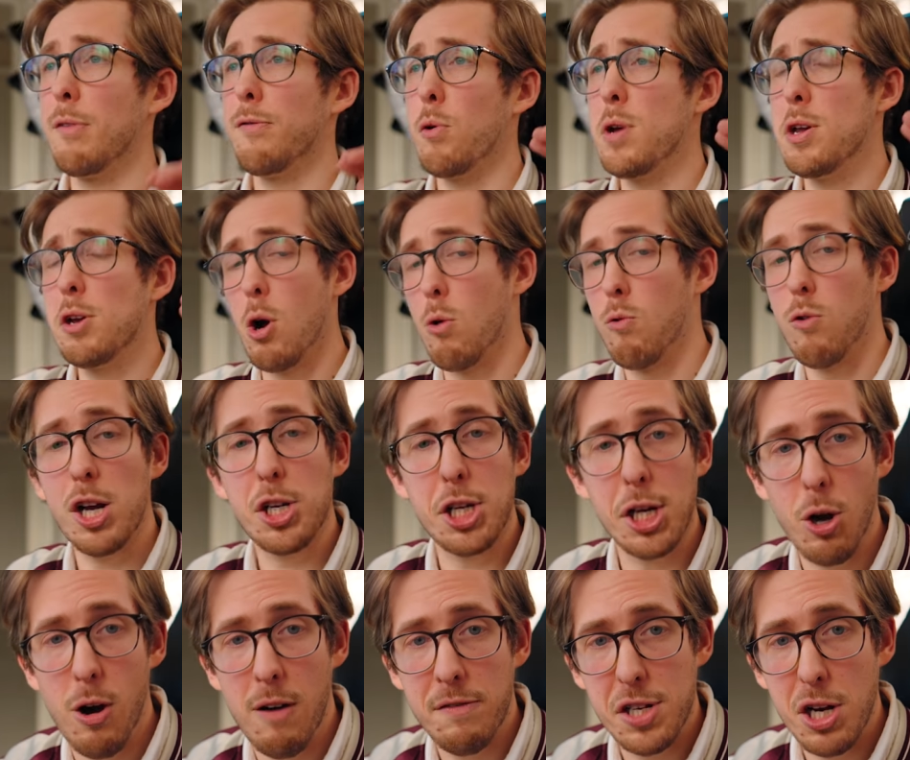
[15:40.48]
Now, before you go
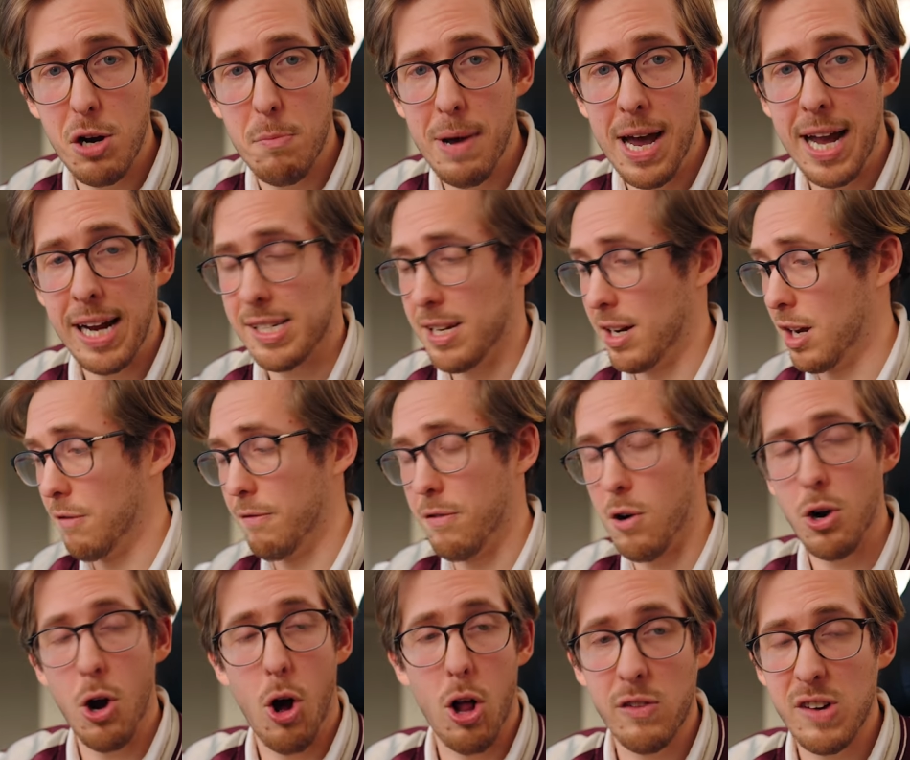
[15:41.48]
rushing off to your bank to
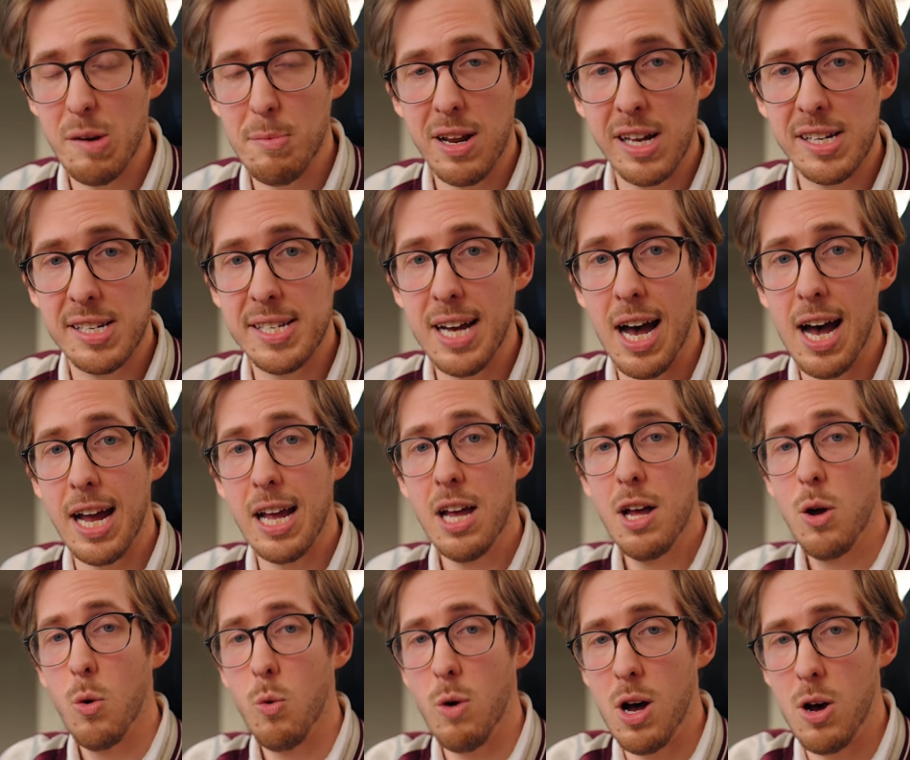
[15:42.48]
convert all of your money to DAI,
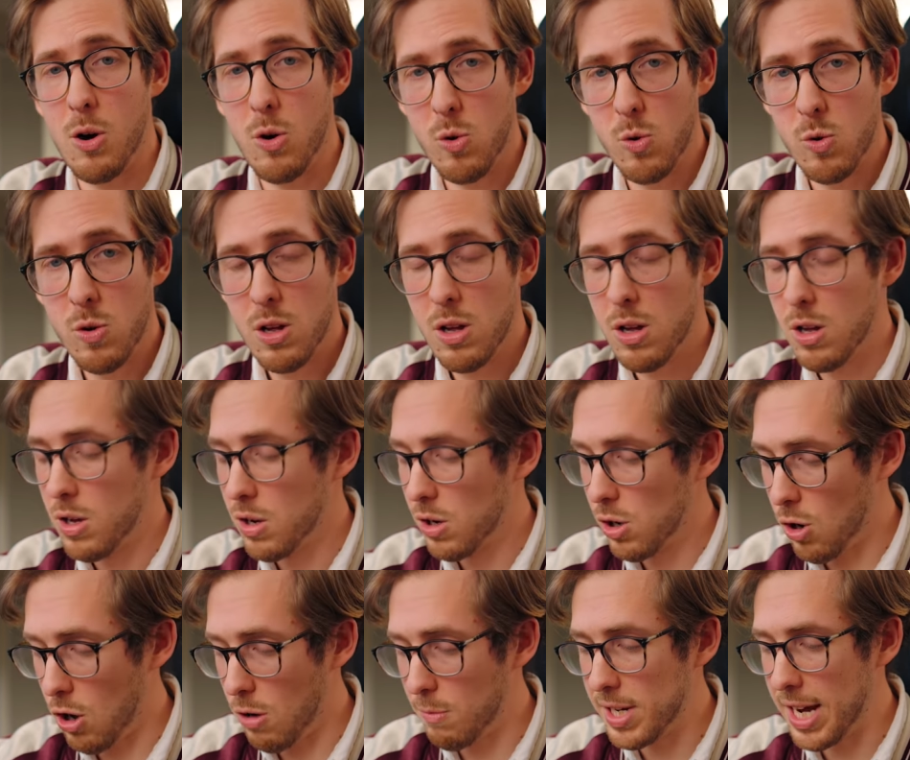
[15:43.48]
whoa,
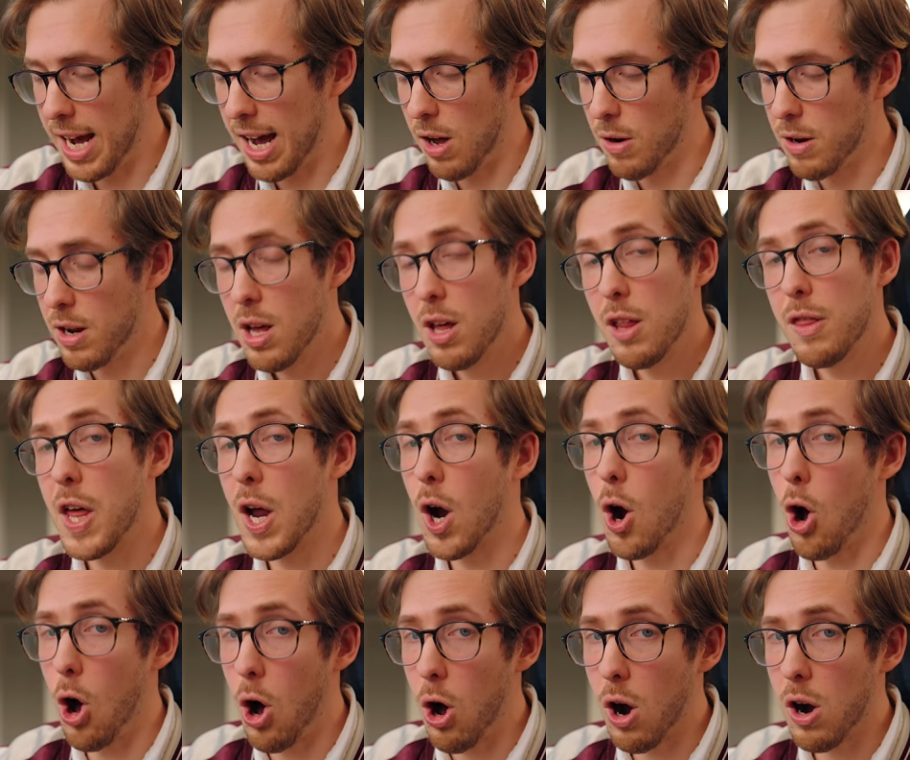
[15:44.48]
calm down.
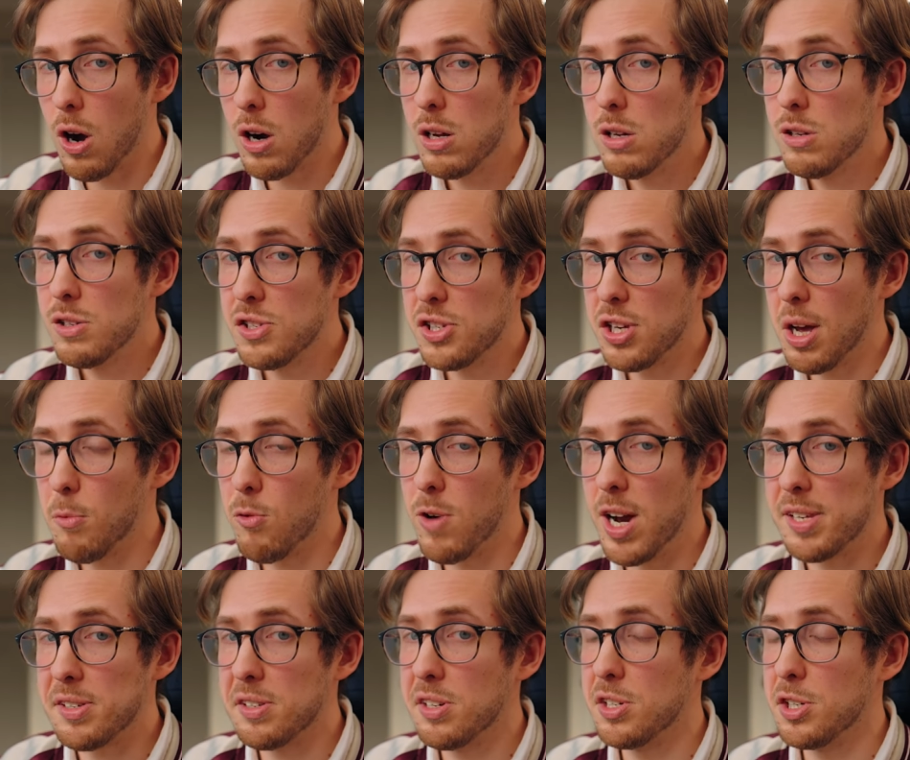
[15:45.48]
There are some
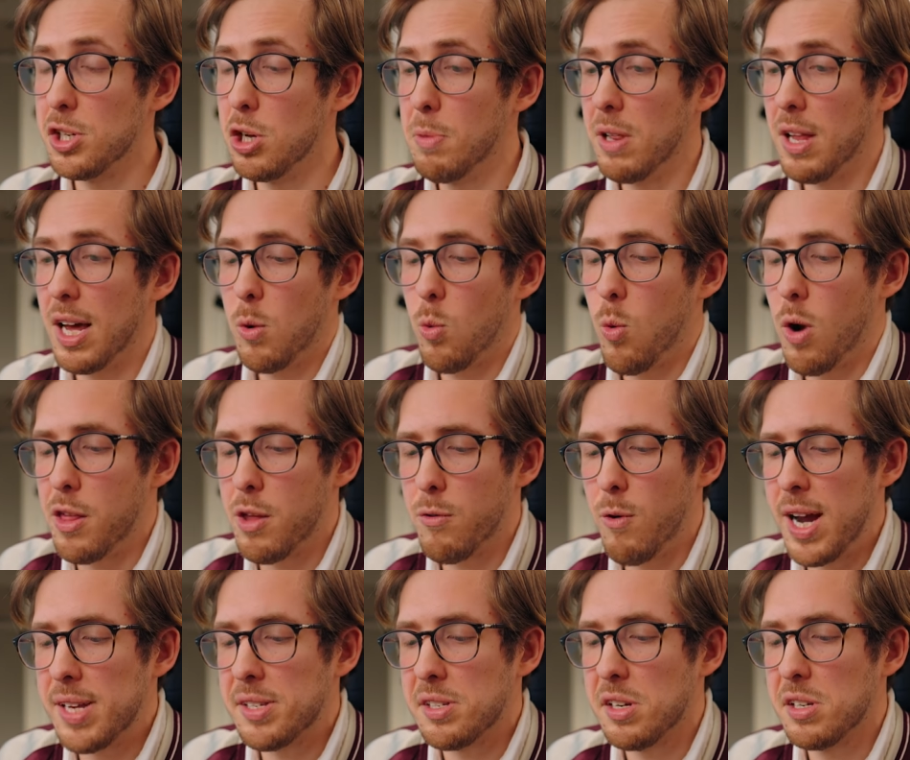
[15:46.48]
risks. You'd be like, what are
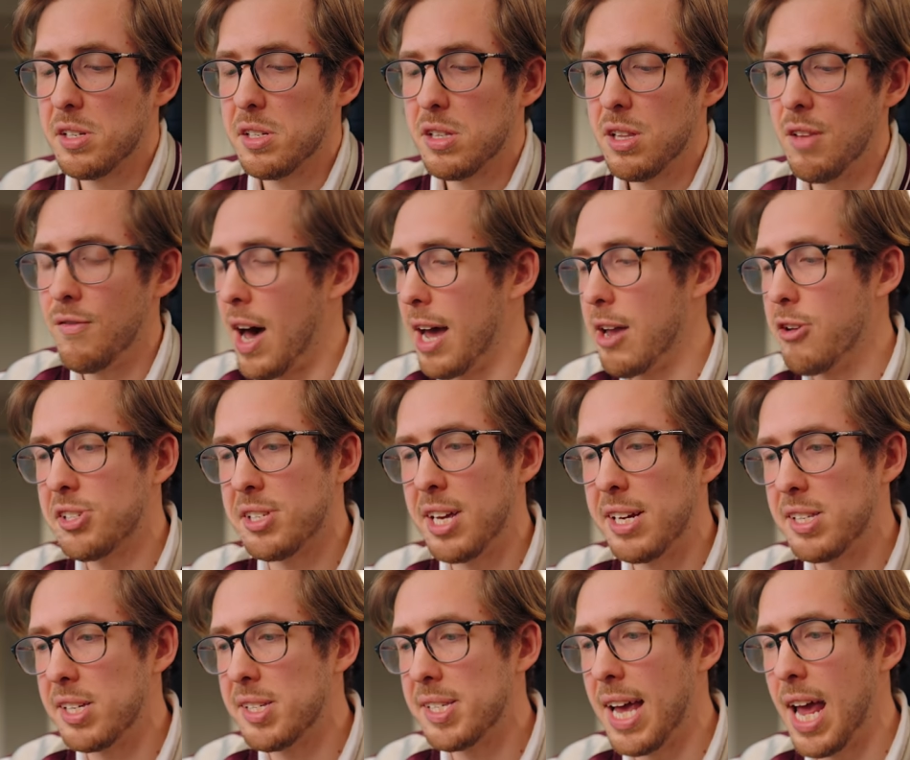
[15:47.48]
the risks? The value
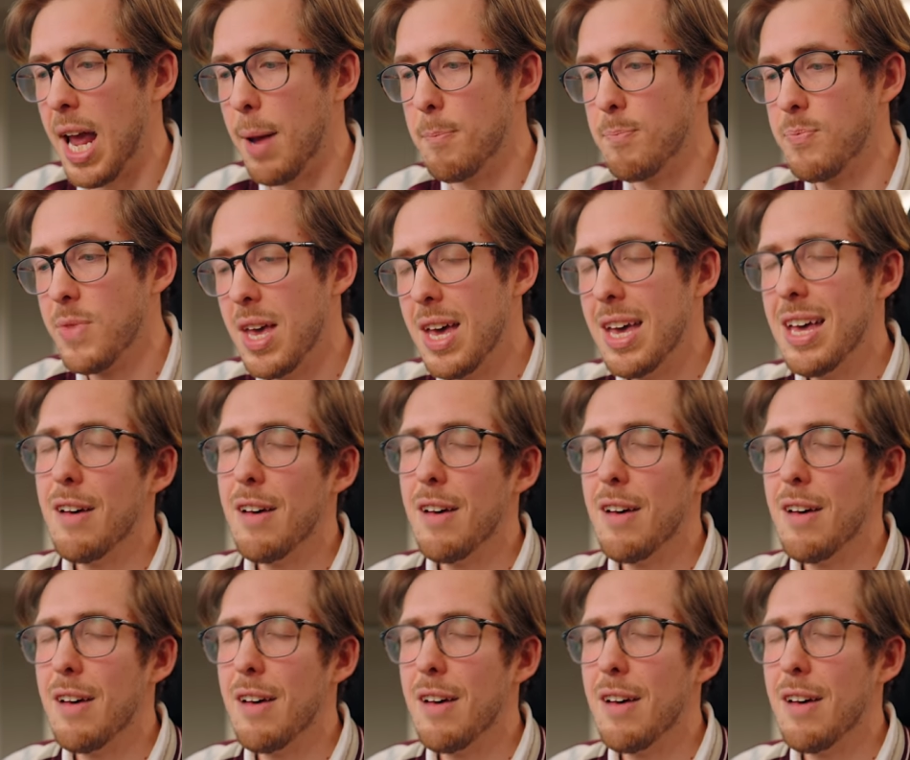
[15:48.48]
stays the same.